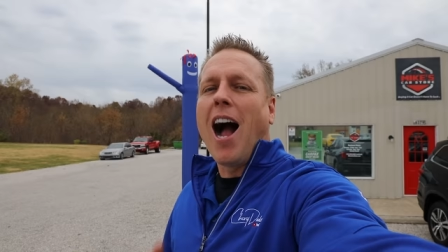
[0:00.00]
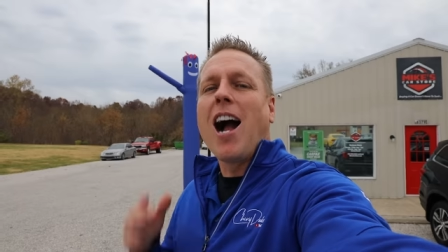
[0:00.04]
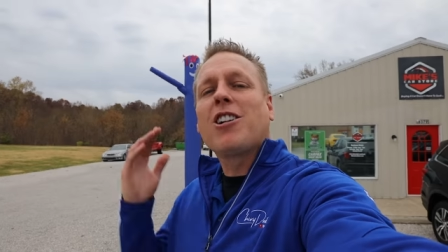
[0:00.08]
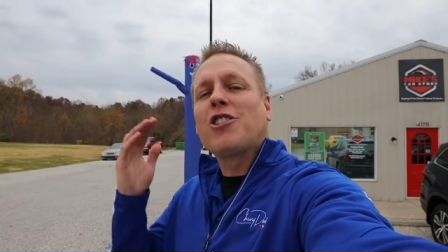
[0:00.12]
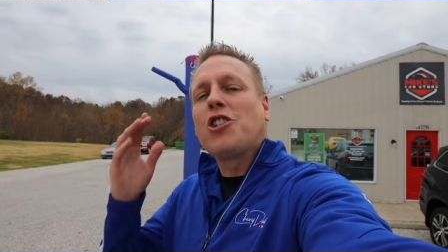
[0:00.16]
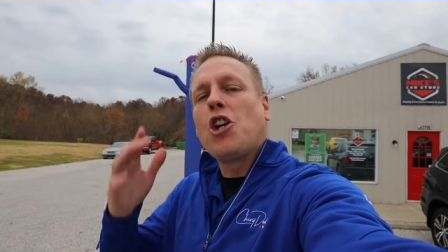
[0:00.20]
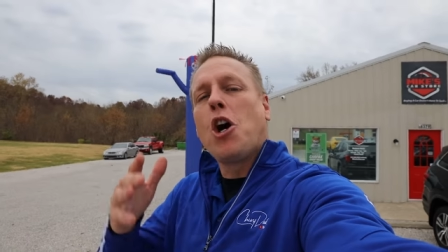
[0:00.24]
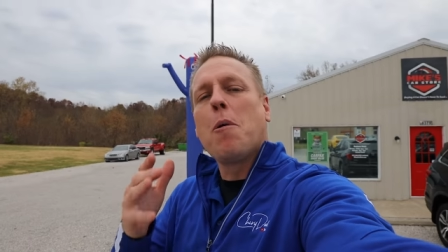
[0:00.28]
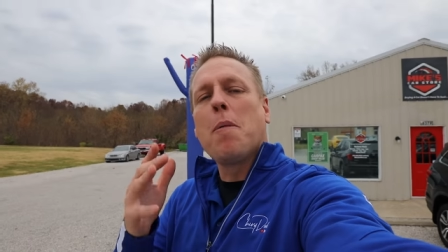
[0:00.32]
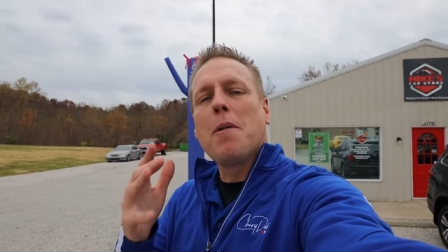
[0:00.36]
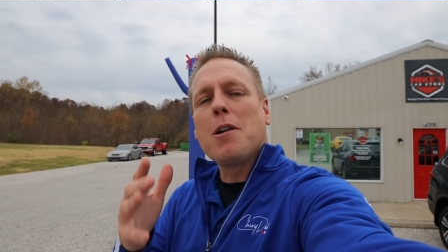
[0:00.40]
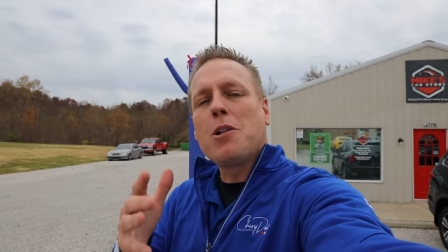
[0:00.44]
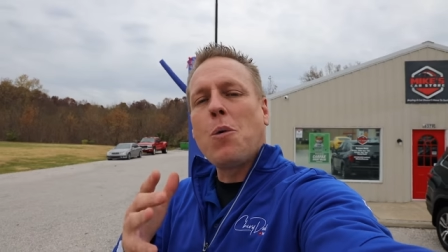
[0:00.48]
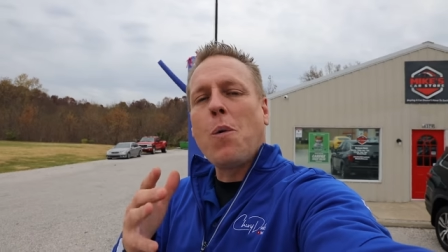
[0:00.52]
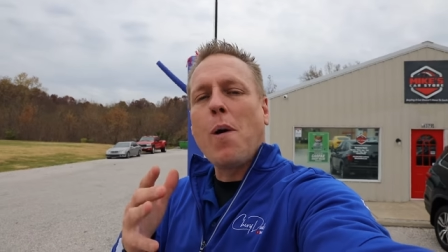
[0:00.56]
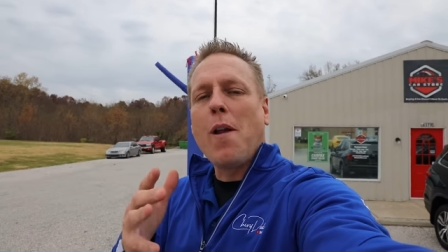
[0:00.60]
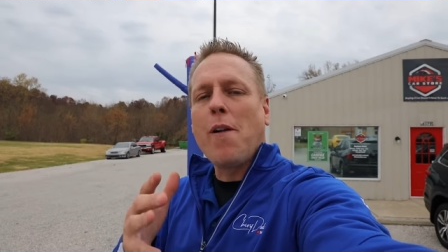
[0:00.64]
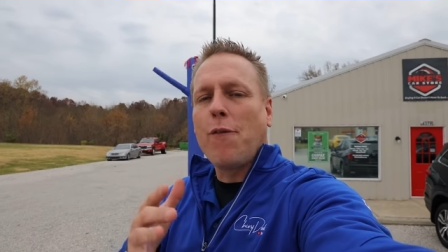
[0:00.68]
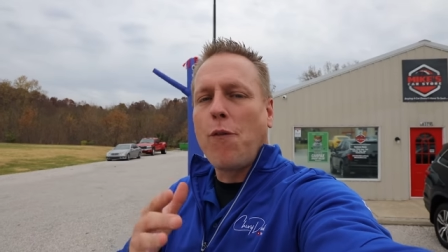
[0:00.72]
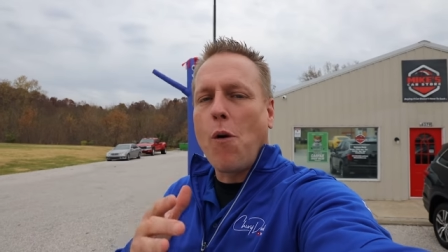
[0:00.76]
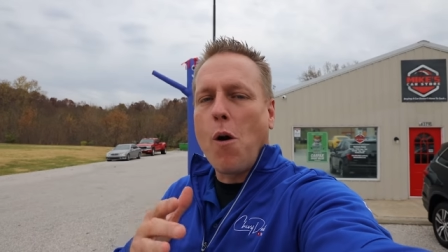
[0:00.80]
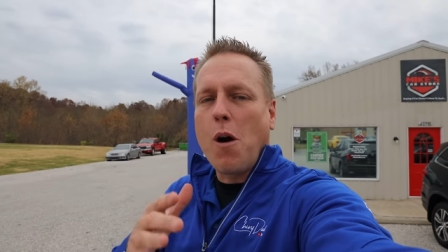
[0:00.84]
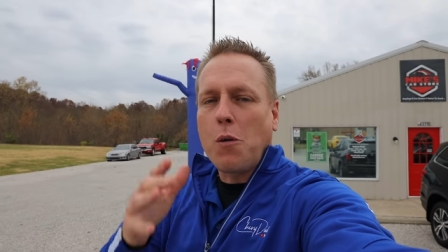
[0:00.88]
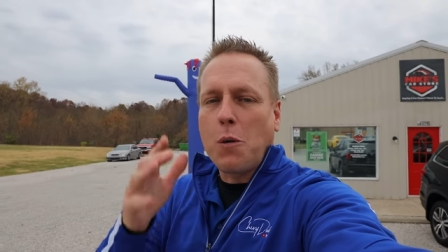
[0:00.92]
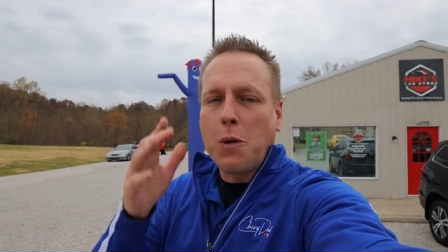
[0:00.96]
October
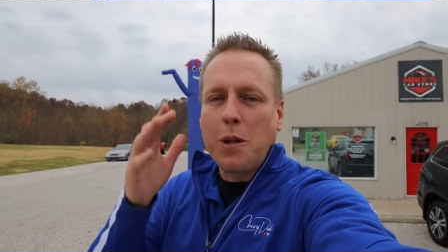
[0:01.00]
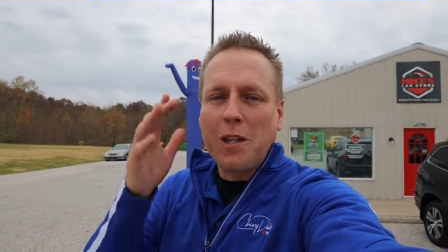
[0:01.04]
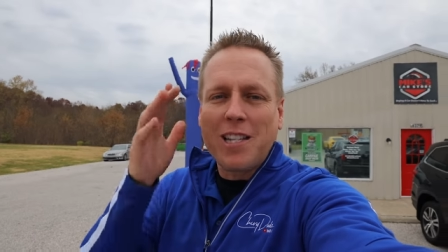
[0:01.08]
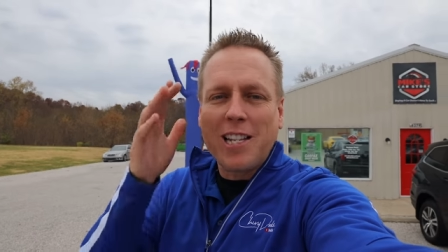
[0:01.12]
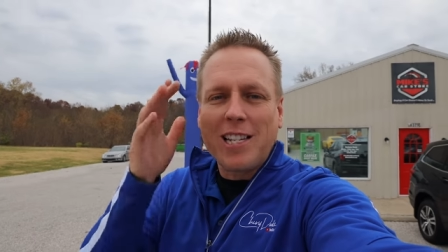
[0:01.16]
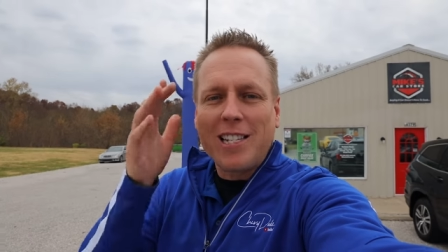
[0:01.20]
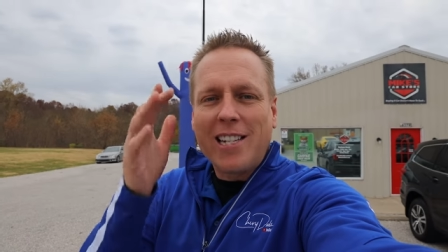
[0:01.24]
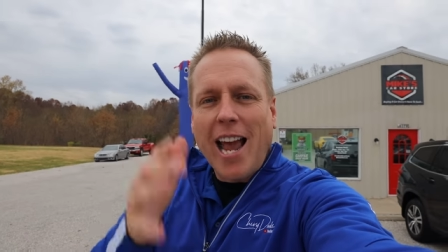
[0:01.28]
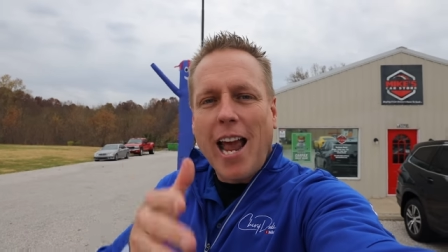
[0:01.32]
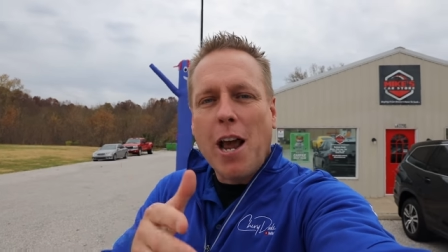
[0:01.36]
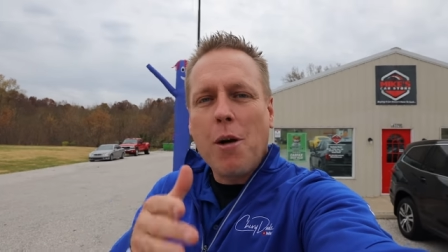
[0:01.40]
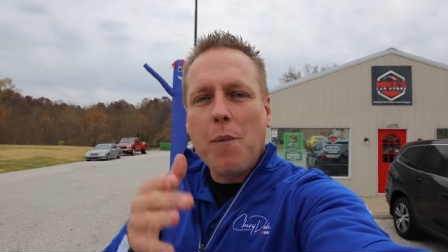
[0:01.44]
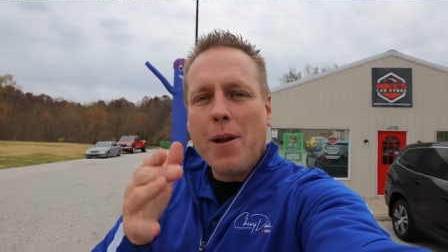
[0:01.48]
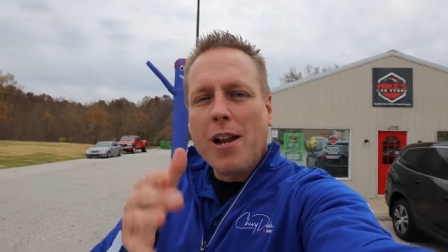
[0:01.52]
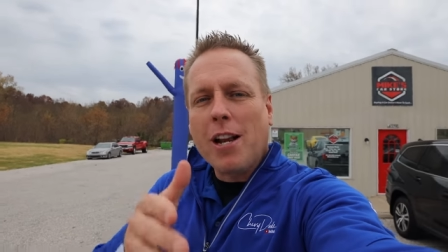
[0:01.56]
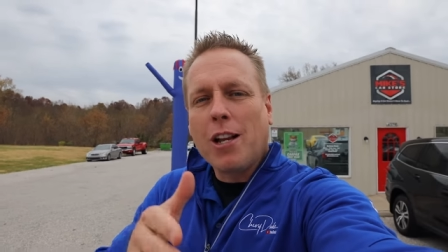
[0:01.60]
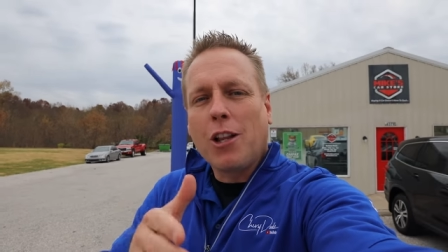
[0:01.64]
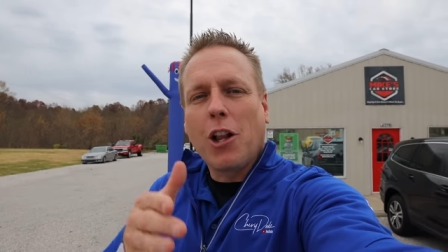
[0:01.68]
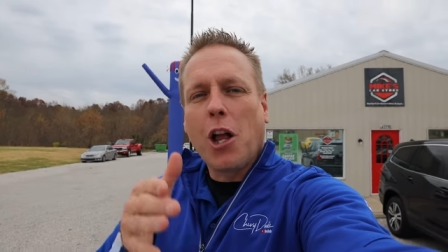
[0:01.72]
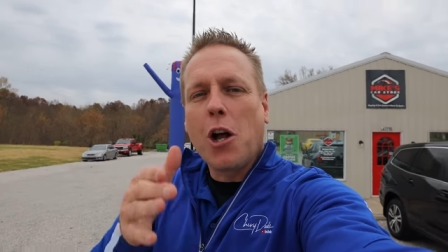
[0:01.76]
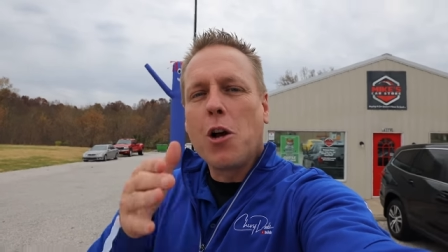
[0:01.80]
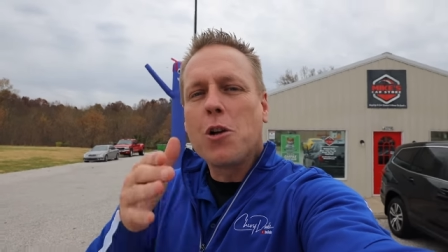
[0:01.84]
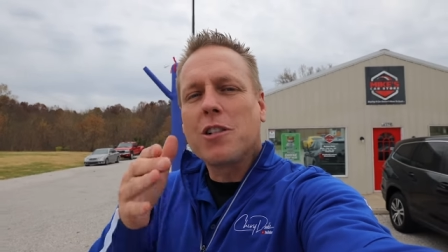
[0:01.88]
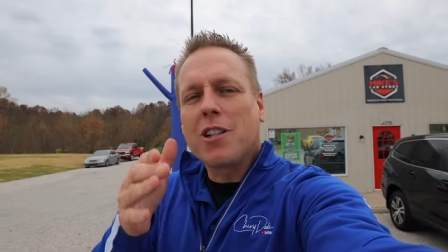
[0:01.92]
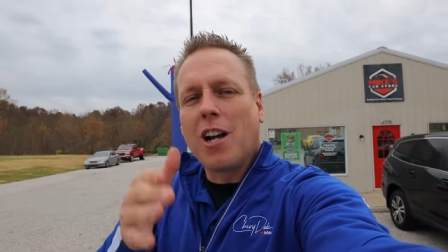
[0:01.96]
twenty-fourth is the day we
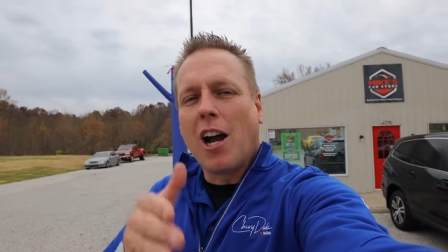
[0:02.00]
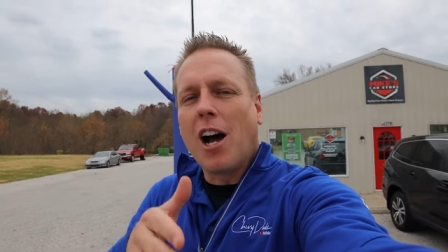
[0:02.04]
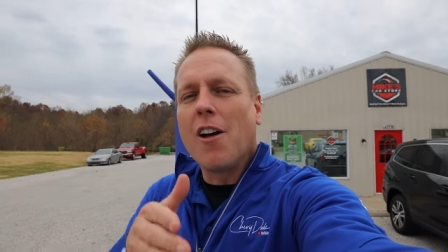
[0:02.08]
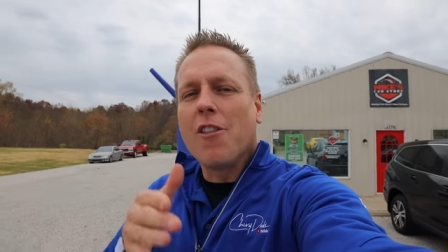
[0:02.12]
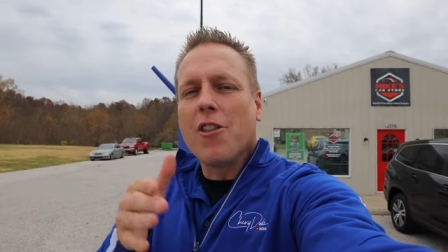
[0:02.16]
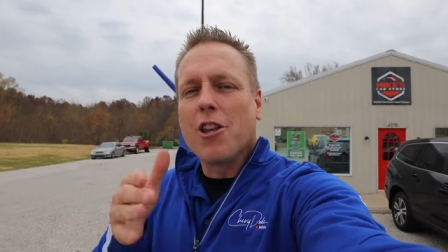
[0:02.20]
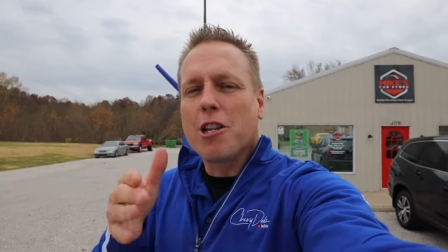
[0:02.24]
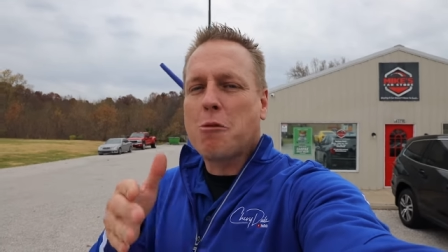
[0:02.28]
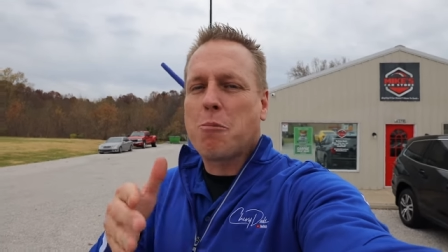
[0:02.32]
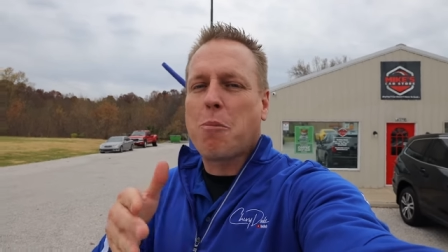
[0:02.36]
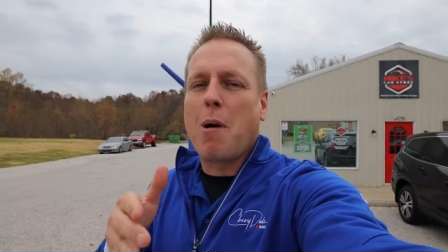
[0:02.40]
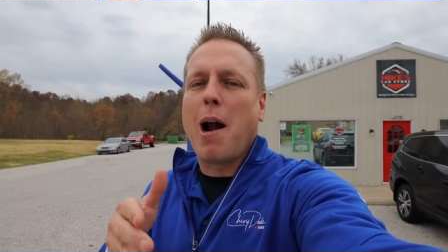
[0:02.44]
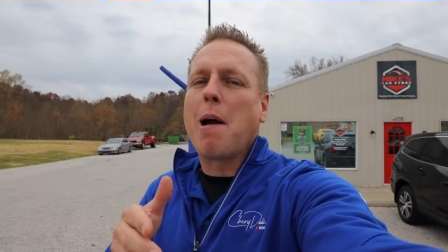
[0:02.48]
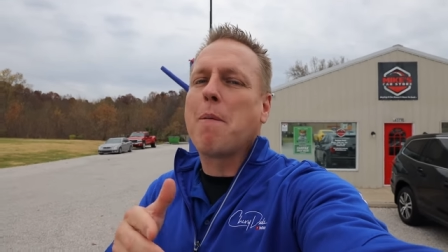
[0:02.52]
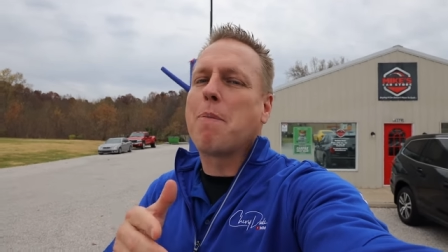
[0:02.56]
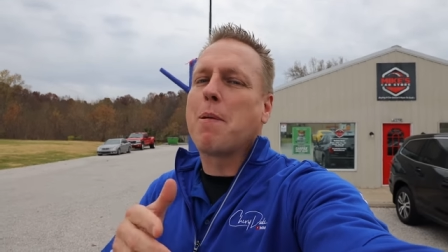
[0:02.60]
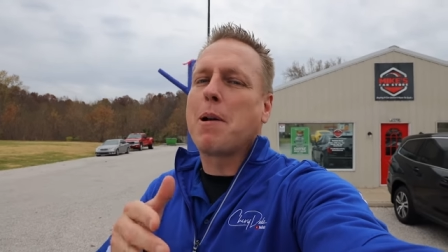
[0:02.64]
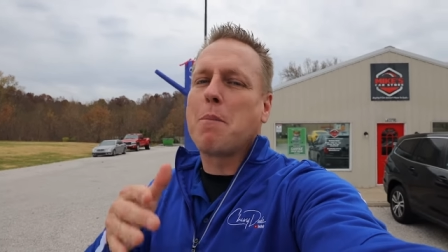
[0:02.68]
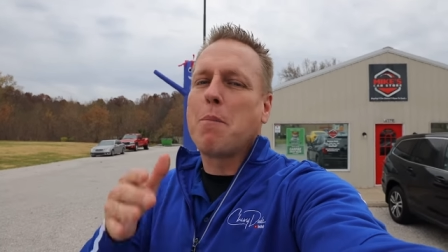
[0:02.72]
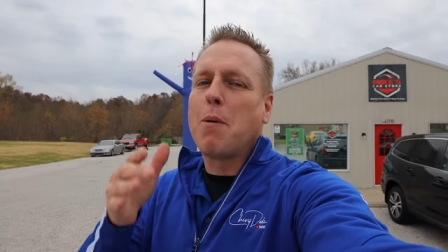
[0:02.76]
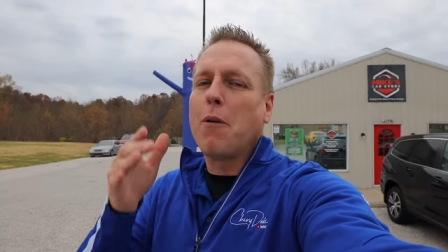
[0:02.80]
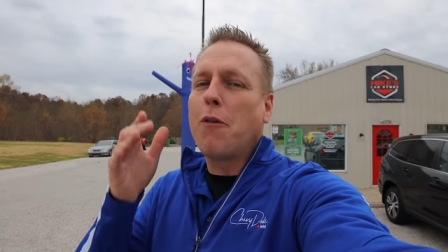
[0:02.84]
closed on this property.